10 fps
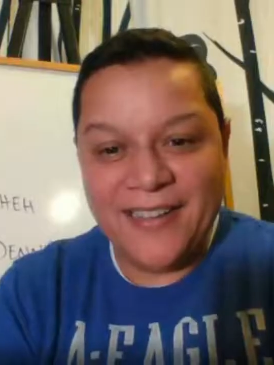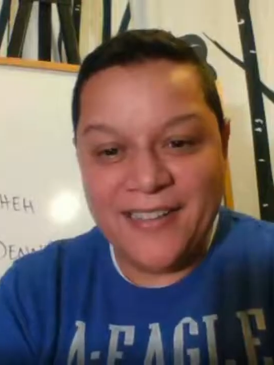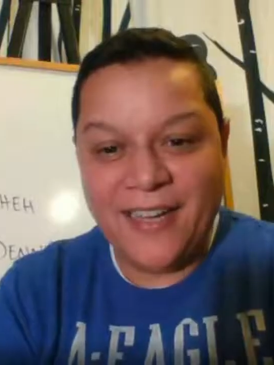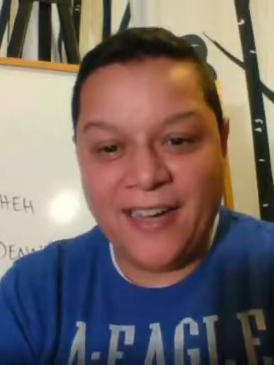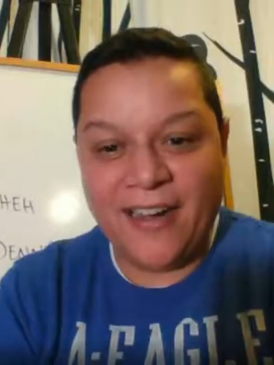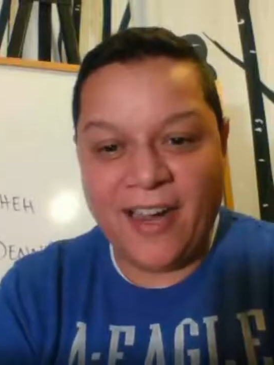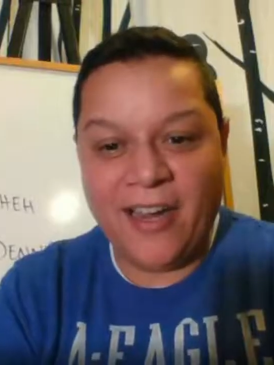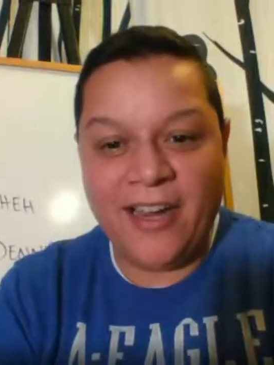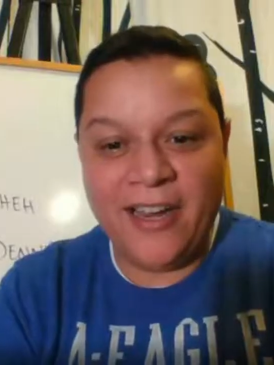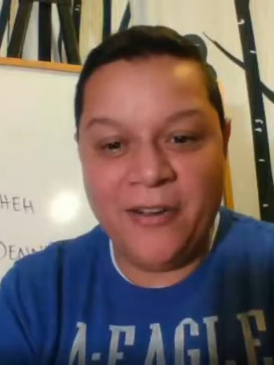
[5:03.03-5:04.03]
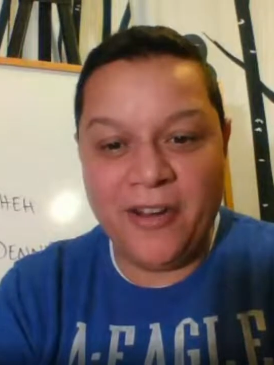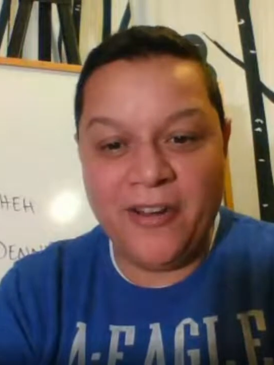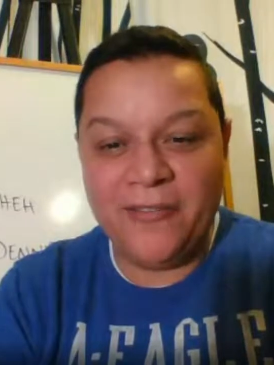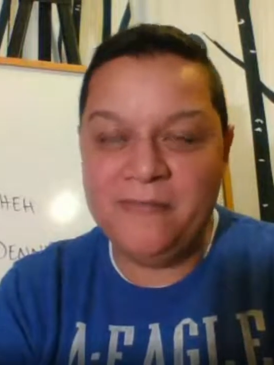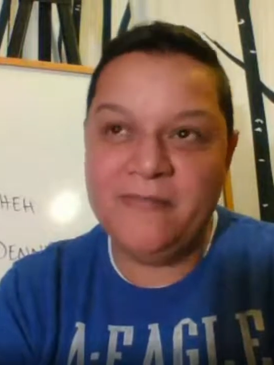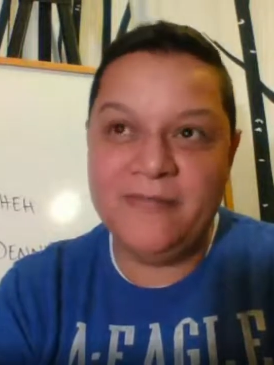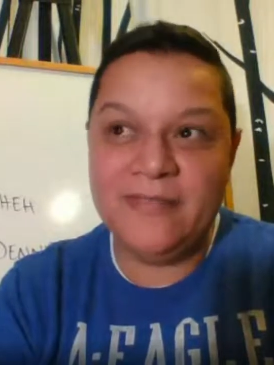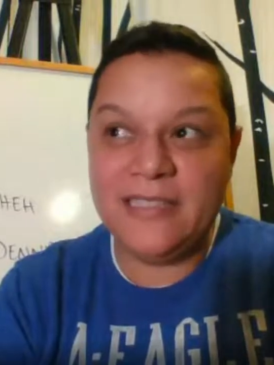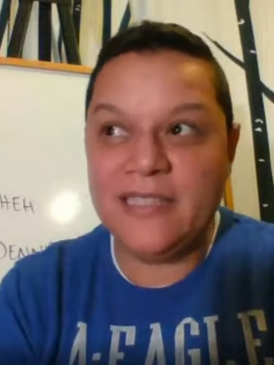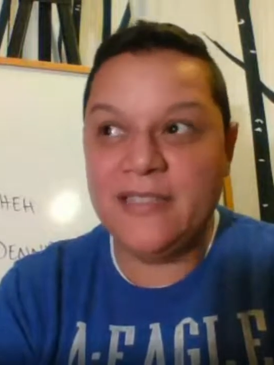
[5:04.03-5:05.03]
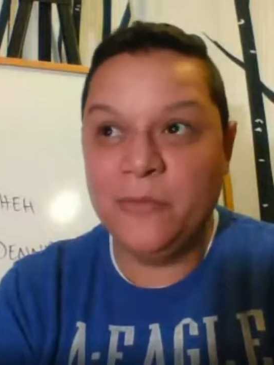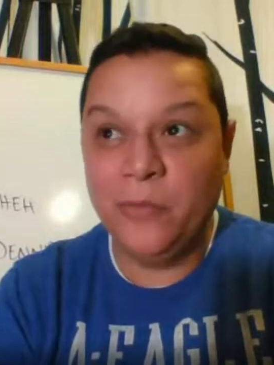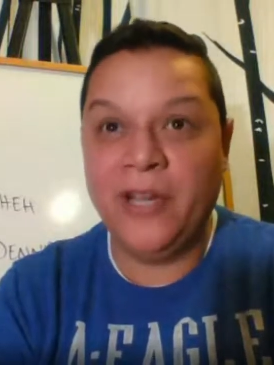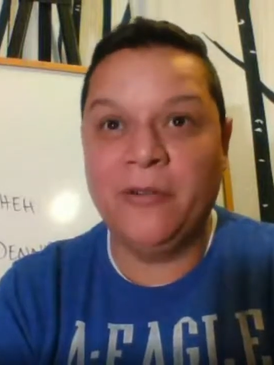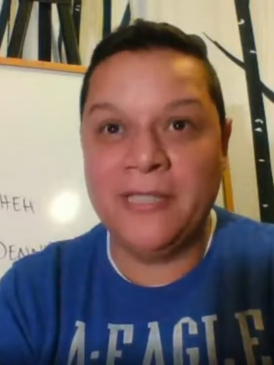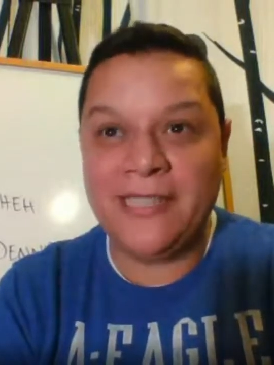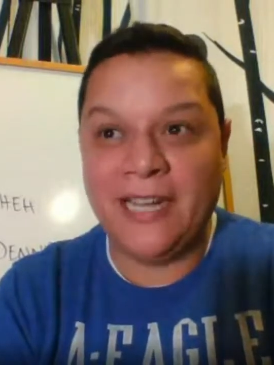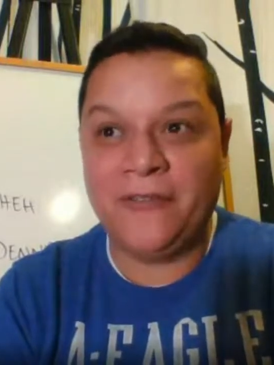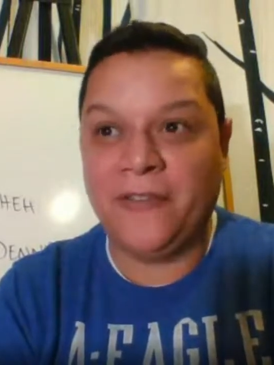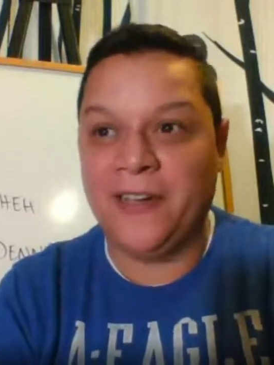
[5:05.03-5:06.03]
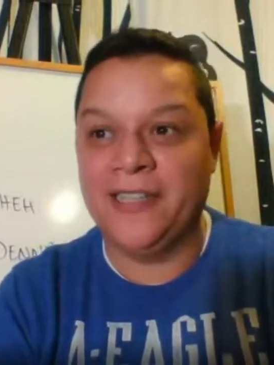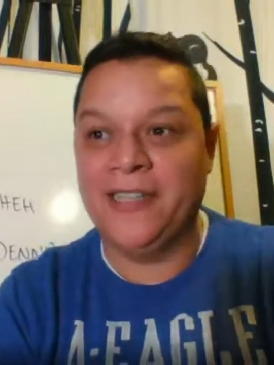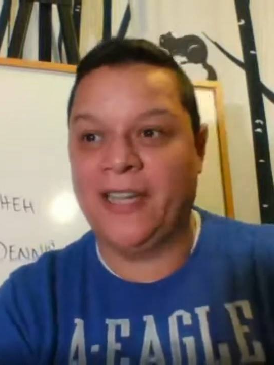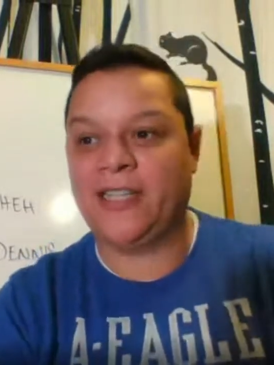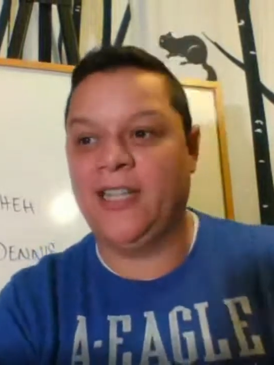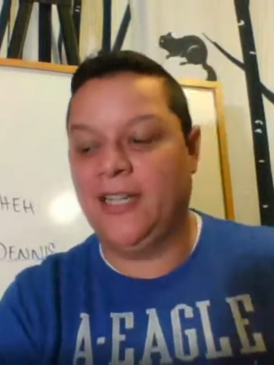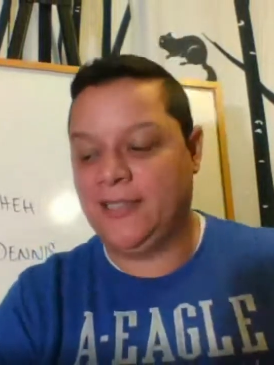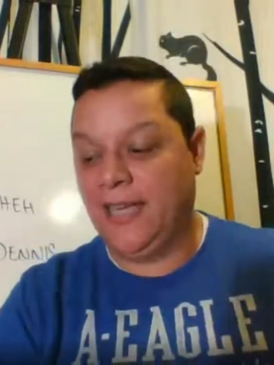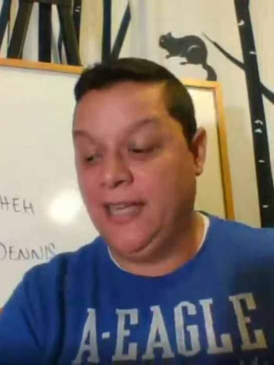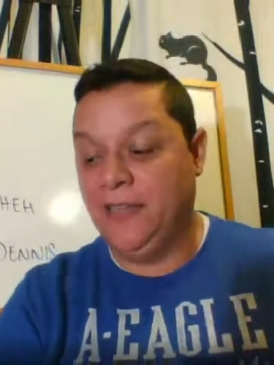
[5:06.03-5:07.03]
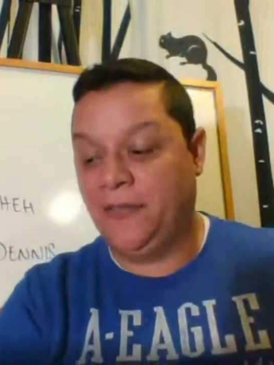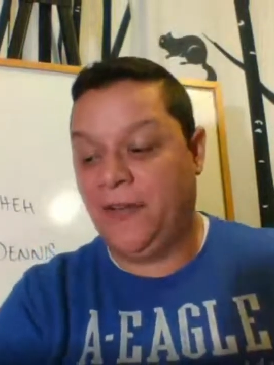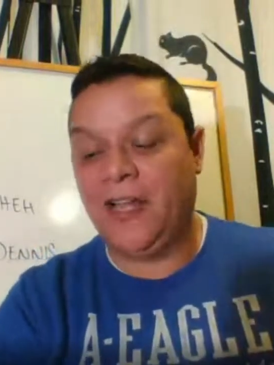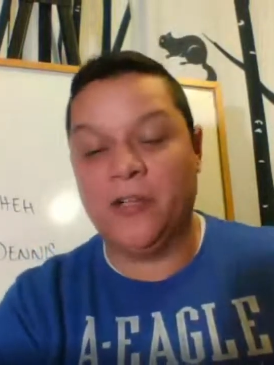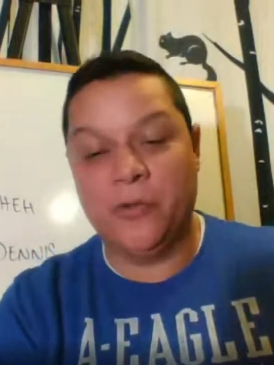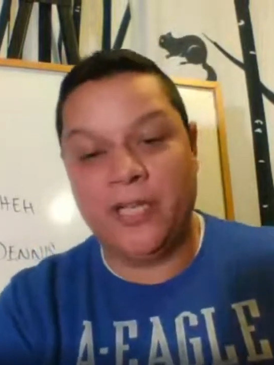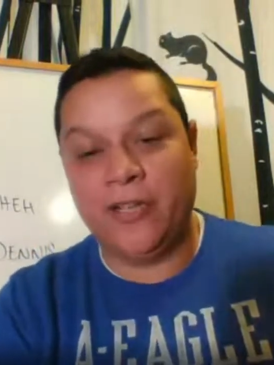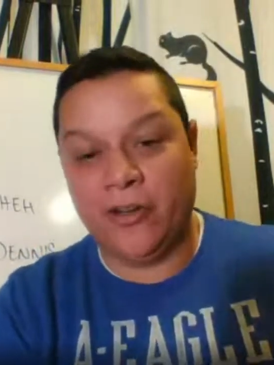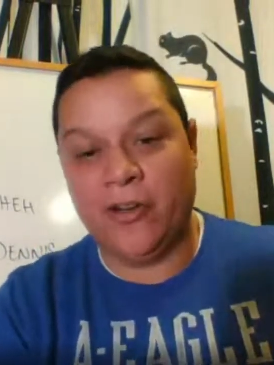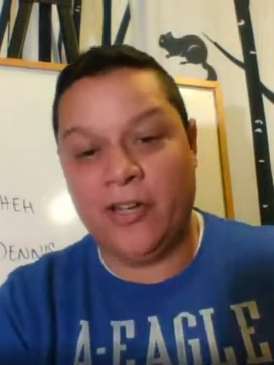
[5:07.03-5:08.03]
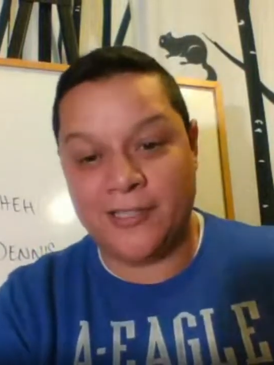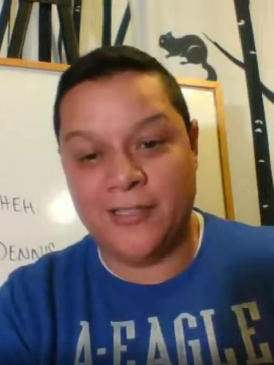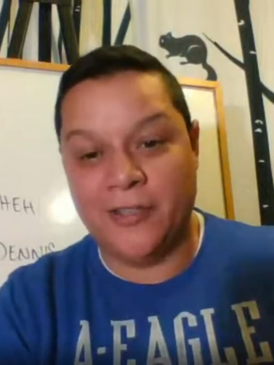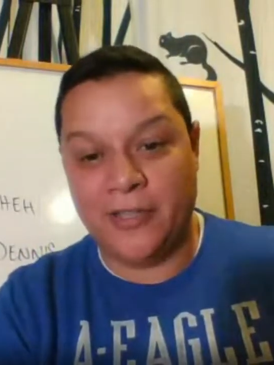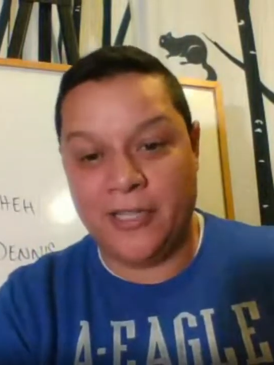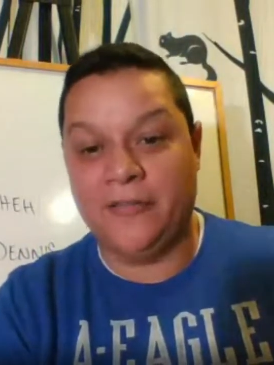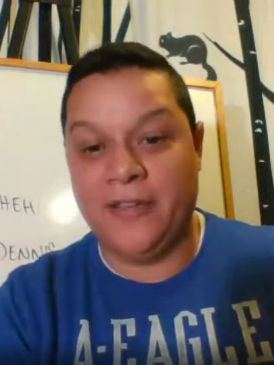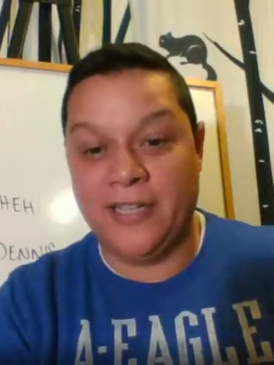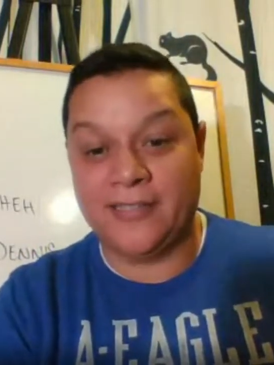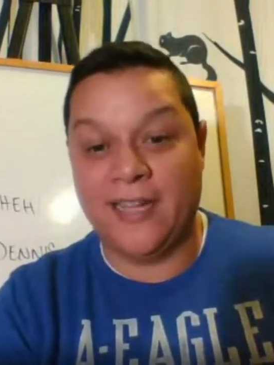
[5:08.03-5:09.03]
Yeah, we always had fun in that class, and the following year also in advanced